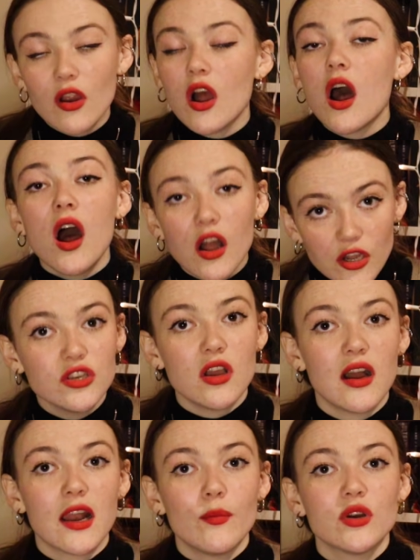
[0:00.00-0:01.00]
There are, good
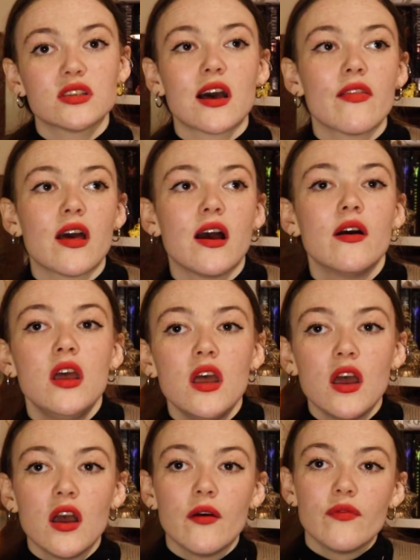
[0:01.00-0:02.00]
young adult books out there.
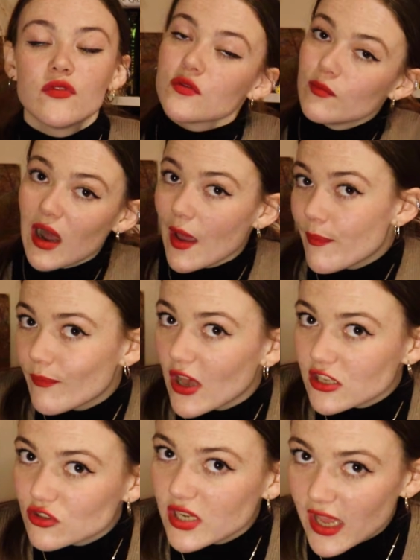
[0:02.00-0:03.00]
My
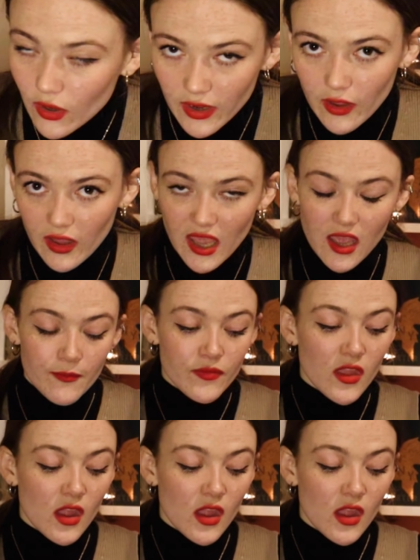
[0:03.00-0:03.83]
personal take on it, okay?